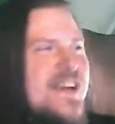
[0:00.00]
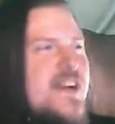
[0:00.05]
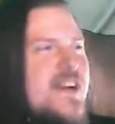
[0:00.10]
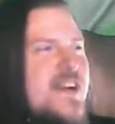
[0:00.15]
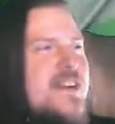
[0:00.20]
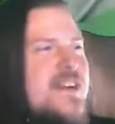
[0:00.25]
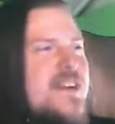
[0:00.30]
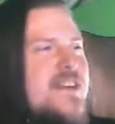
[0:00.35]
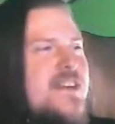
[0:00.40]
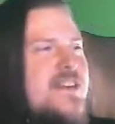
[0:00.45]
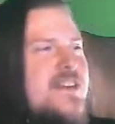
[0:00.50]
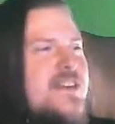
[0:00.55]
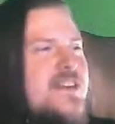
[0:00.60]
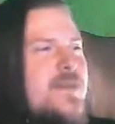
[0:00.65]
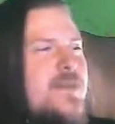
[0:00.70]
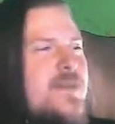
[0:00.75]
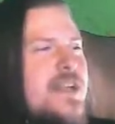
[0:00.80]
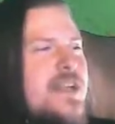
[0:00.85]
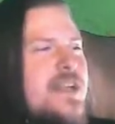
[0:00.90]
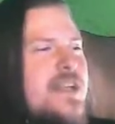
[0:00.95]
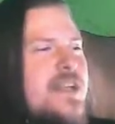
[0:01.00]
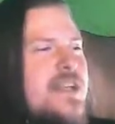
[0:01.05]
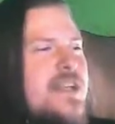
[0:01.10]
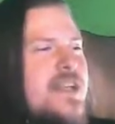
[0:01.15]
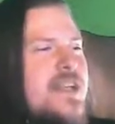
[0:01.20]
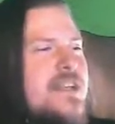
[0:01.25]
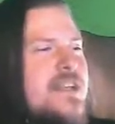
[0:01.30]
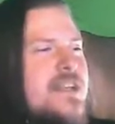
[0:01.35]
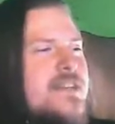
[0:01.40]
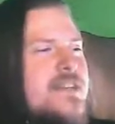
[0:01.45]
Clearly we need to
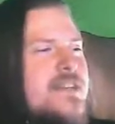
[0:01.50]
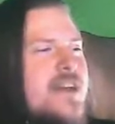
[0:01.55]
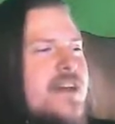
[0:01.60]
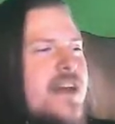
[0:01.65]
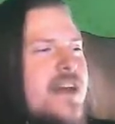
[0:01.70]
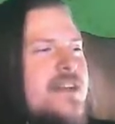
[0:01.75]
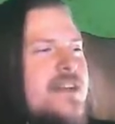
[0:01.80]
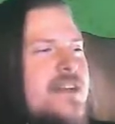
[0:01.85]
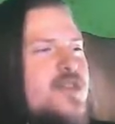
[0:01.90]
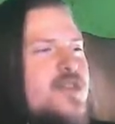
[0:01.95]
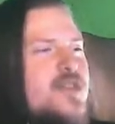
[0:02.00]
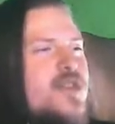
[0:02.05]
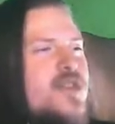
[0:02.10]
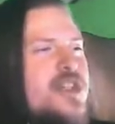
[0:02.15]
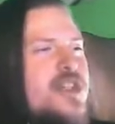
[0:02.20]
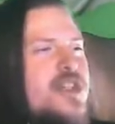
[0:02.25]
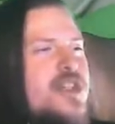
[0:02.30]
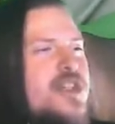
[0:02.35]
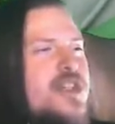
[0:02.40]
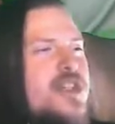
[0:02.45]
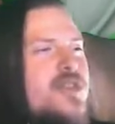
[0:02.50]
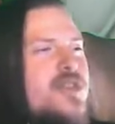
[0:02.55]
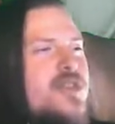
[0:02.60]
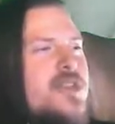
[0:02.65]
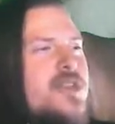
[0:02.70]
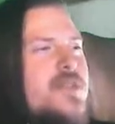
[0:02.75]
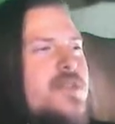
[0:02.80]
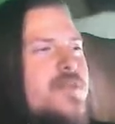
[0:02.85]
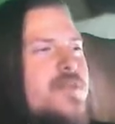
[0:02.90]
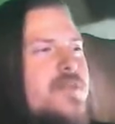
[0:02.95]
get inside. Trisha, you
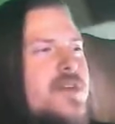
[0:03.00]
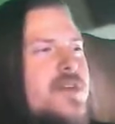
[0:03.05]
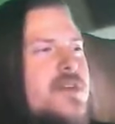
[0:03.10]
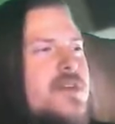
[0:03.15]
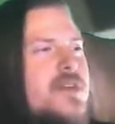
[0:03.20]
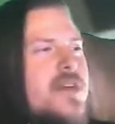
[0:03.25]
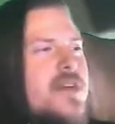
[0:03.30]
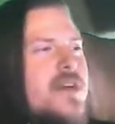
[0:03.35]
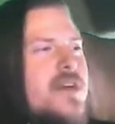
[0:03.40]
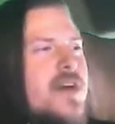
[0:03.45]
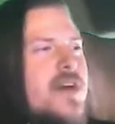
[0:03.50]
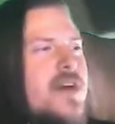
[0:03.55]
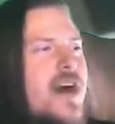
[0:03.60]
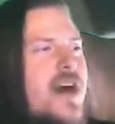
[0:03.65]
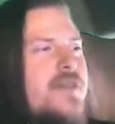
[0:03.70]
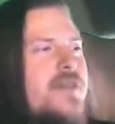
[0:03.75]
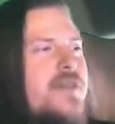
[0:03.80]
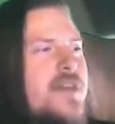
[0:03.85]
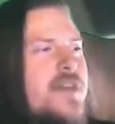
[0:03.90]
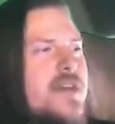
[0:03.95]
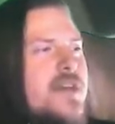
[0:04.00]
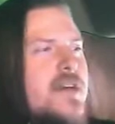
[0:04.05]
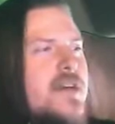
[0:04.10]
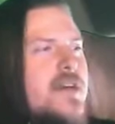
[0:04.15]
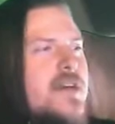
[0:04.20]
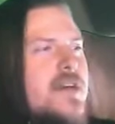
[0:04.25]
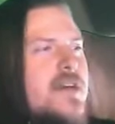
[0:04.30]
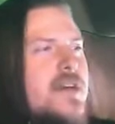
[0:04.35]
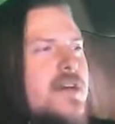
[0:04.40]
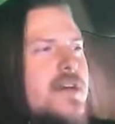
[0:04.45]
didn't bring us our coffee.
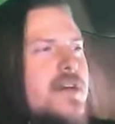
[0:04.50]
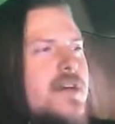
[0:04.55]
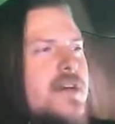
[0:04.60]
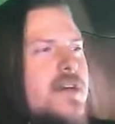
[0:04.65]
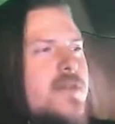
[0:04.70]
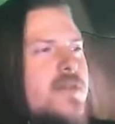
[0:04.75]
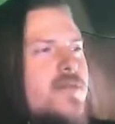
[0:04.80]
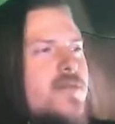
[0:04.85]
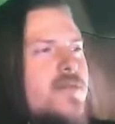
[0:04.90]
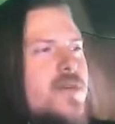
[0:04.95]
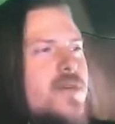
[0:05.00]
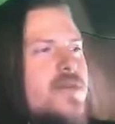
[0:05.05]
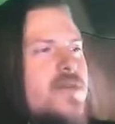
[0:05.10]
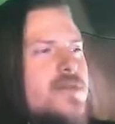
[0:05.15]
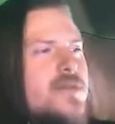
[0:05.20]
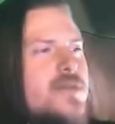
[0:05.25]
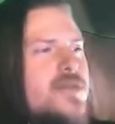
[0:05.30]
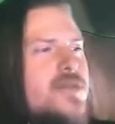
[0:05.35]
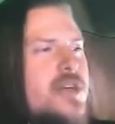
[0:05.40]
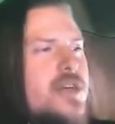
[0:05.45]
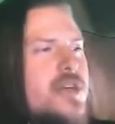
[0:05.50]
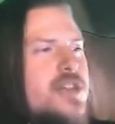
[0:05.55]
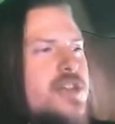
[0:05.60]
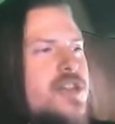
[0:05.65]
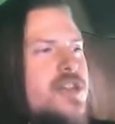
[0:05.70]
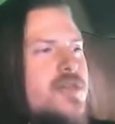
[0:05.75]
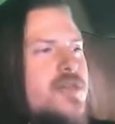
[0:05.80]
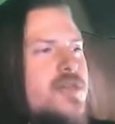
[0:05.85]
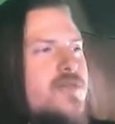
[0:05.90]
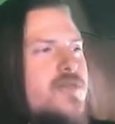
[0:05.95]
Rude,
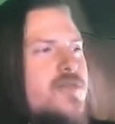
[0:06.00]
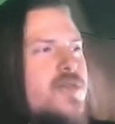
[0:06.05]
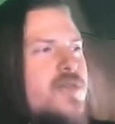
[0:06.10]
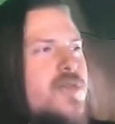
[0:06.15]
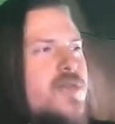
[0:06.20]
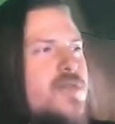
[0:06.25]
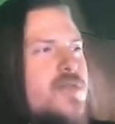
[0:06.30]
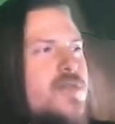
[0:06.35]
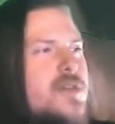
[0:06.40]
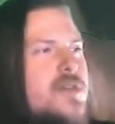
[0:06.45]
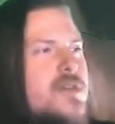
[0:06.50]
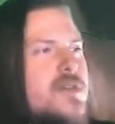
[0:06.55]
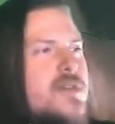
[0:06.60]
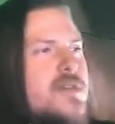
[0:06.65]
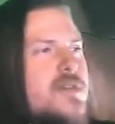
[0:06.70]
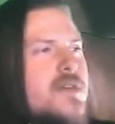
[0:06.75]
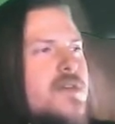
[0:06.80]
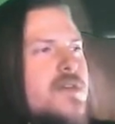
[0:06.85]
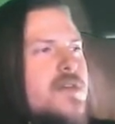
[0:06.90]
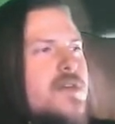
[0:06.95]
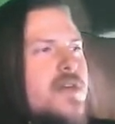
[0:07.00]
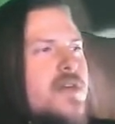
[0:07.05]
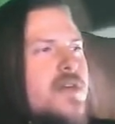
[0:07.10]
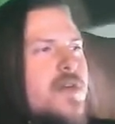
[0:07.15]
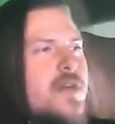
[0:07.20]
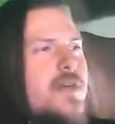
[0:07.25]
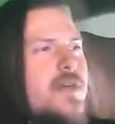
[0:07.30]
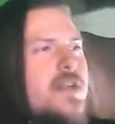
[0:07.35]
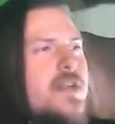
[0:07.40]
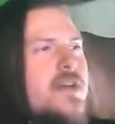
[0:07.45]
Trish. Rude.
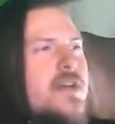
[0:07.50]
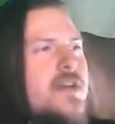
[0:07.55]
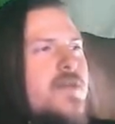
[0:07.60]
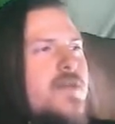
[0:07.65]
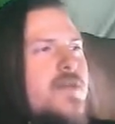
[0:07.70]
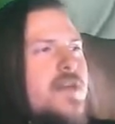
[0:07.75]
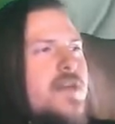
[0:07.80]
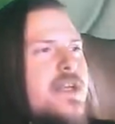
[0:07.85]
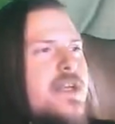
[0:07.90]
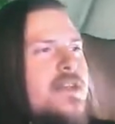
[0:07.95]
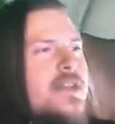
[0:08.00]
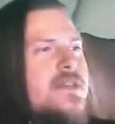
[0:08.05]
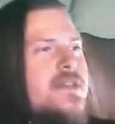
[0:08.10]
Yeah, we need we need the